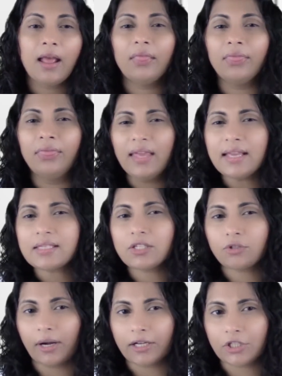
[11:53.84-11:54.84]
These
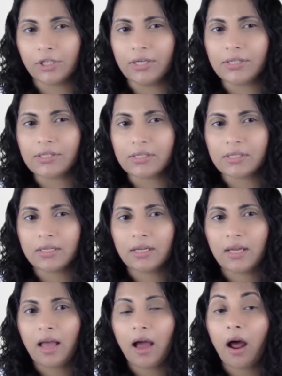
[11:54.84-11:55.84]
structures
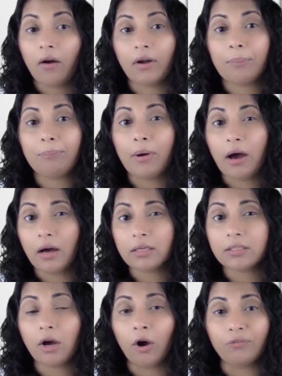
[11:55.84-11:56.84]
are a
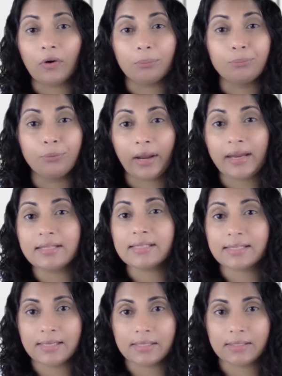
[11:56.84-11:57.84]
part of our brain
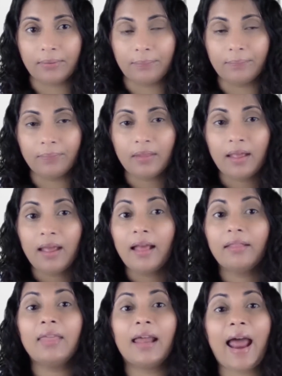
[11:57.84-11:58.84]
system
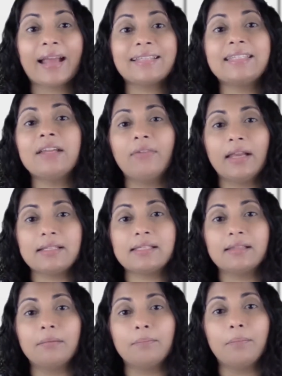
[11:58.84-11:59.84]
that activates
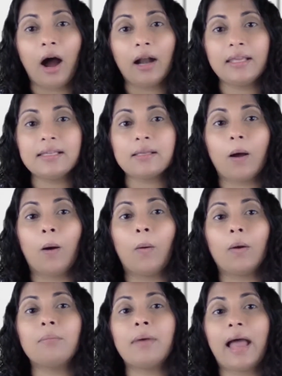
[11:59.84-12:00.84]
the body's
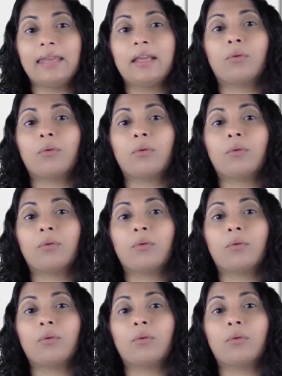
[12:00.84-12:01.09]
automatic